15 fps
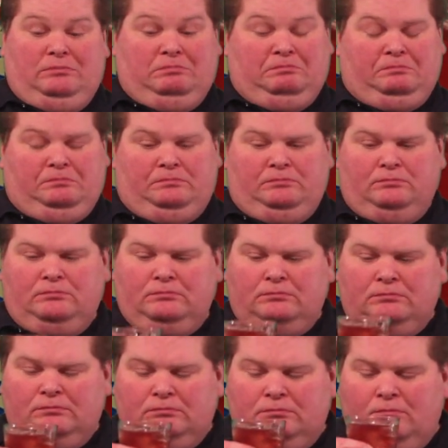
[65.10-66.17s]

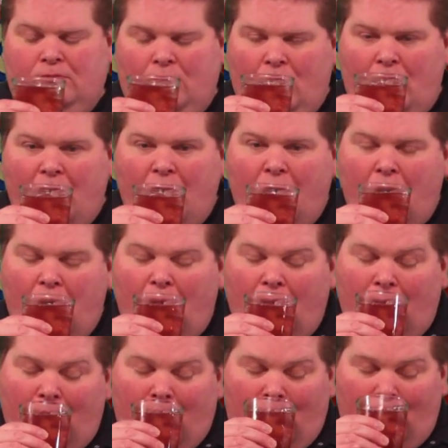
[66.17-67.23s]

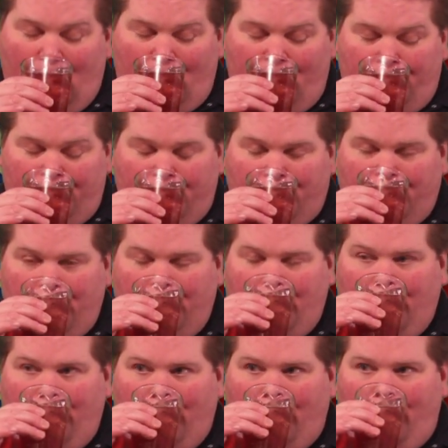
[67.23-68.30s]

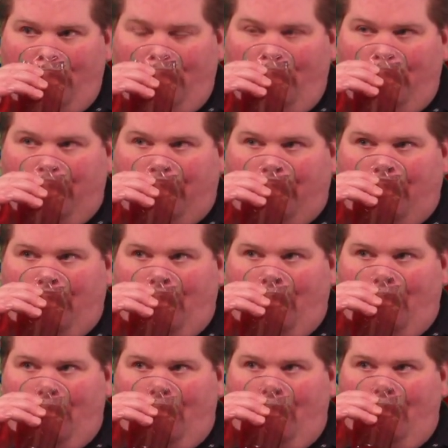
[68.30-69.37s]

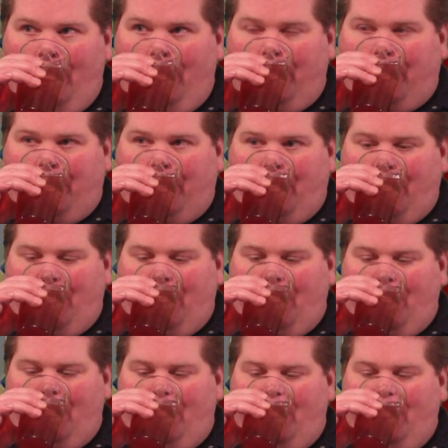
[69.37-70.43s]

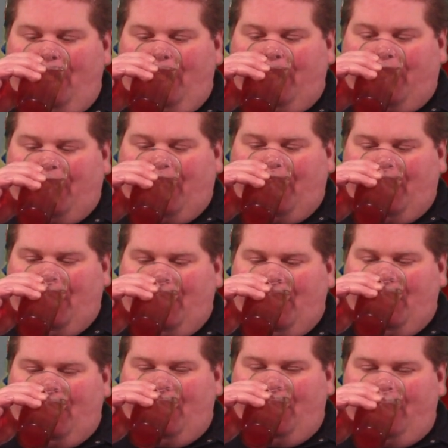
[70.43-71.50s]

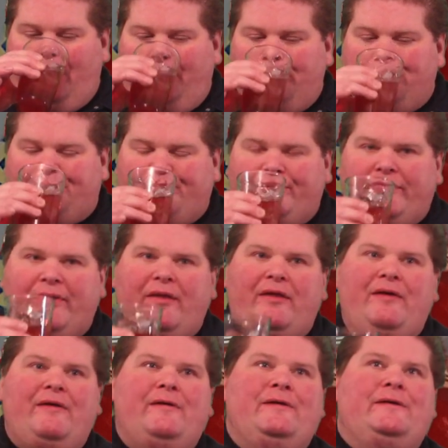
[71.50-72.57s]

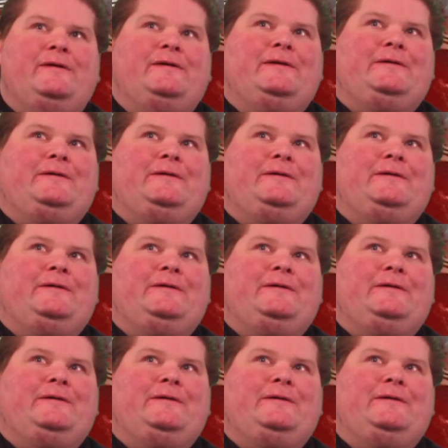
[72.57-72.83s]
Nobody speaks.